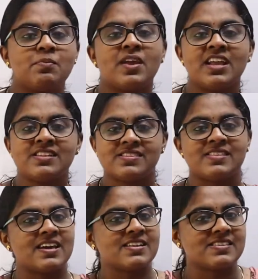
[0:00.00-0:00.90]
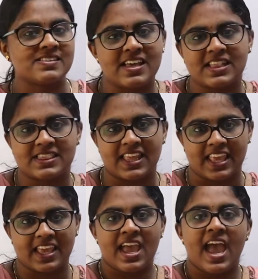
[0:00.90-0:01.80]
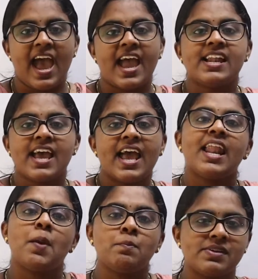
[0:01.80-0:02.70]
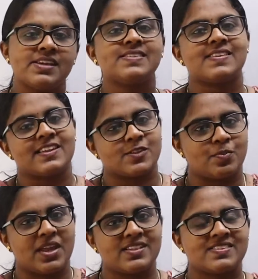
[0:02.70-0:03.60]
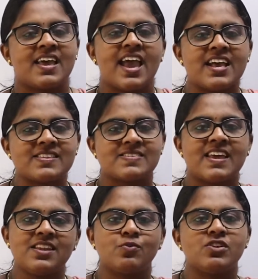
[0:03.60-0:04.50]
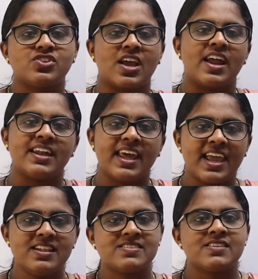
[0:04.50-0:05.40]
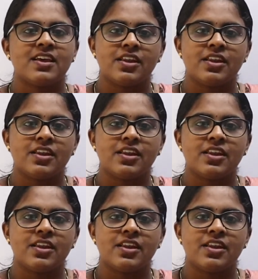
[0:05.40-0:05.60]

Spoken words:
means there is nothing, and an empty set means a set which contains